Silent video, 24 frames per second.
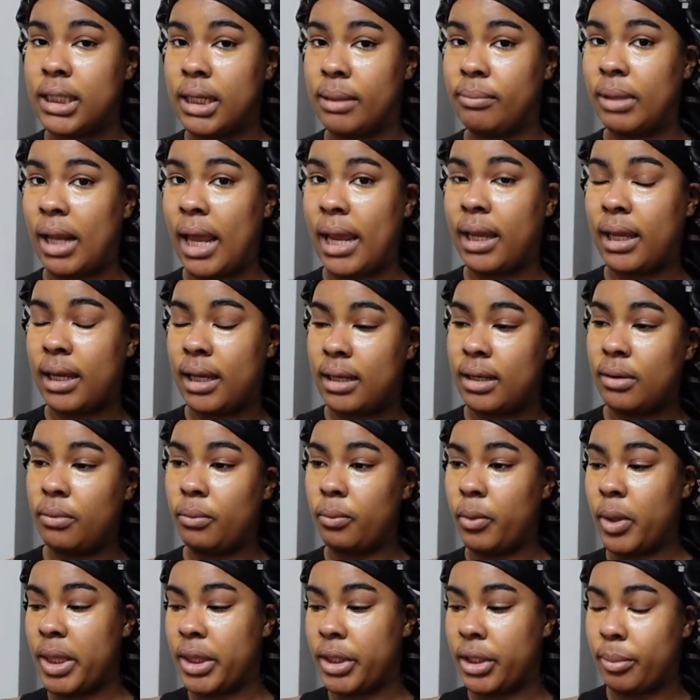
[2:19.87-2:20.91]
I'm liking
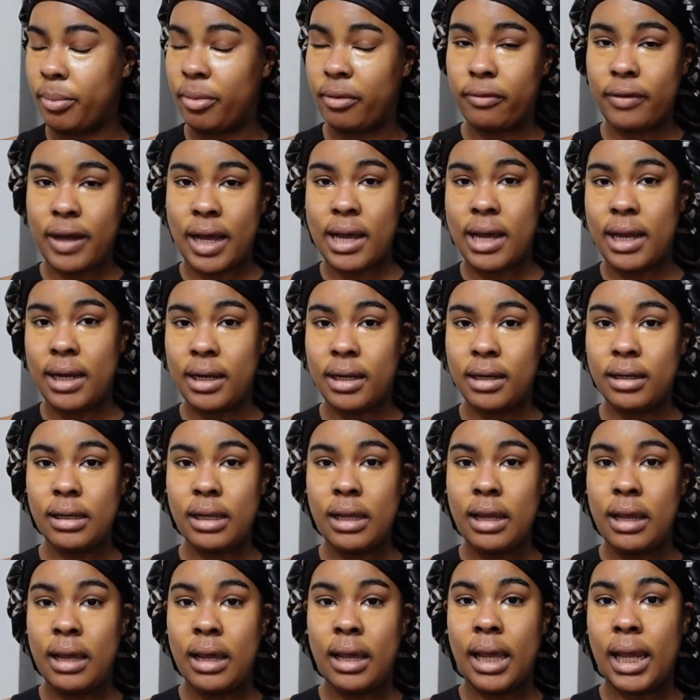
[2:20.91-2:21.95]
what they're providing,
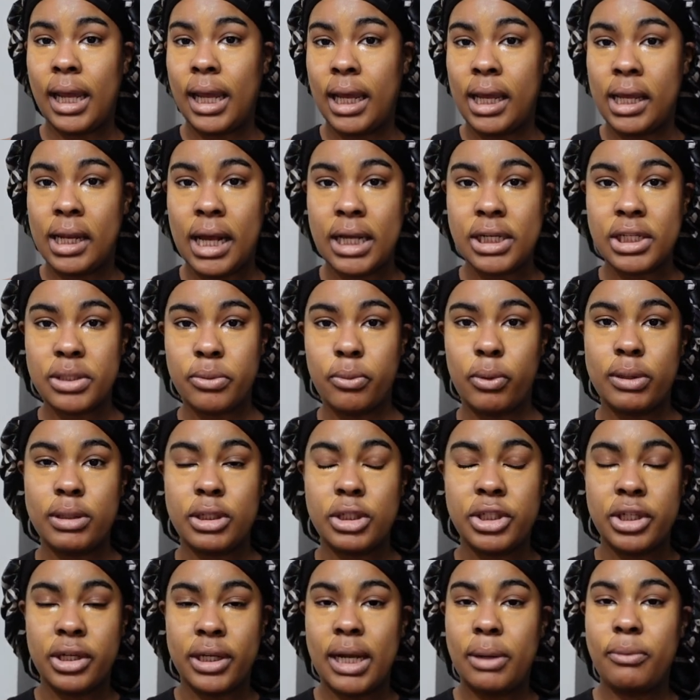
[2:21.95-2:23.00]
and I just wanted to
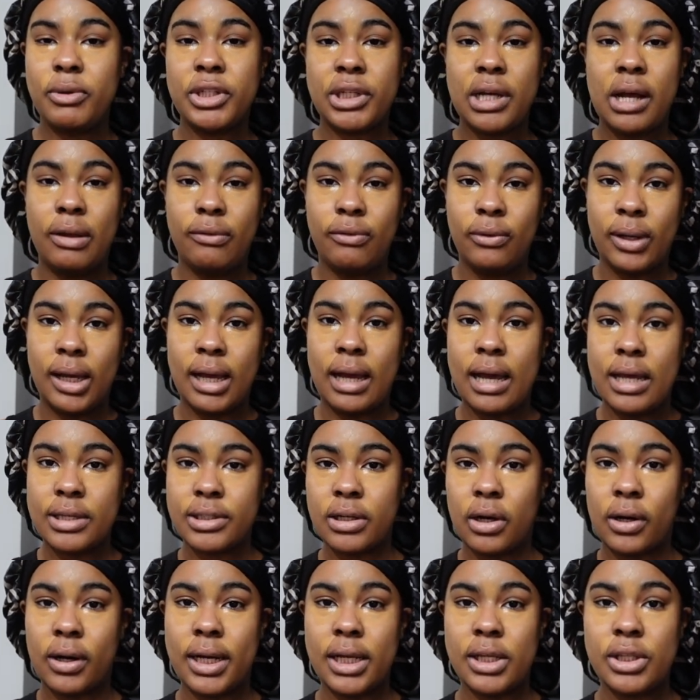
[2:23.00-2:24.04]
share that with y'all if you guys
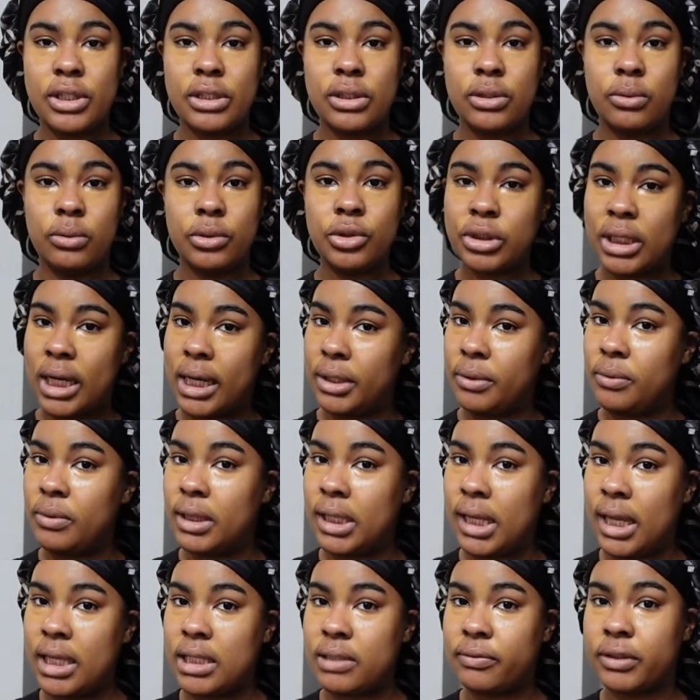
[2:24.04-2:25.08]
are into trying new
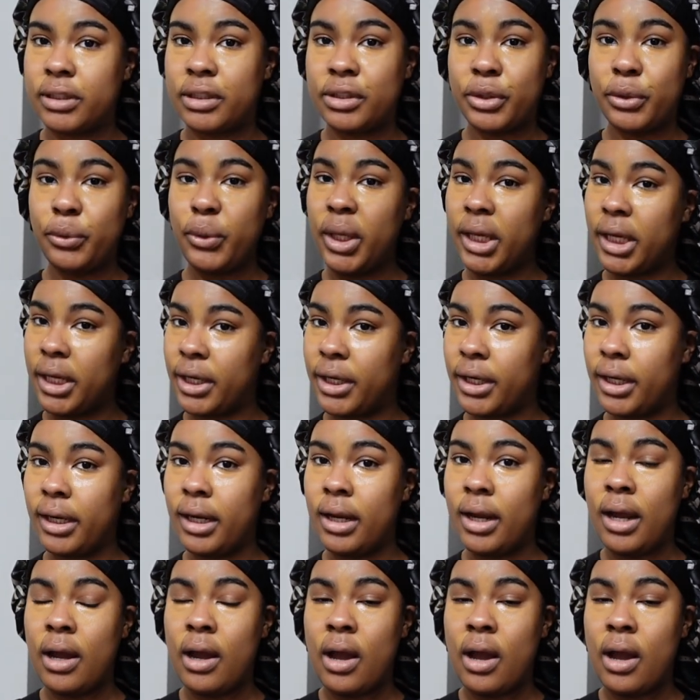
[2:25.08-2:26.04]
things for the new year,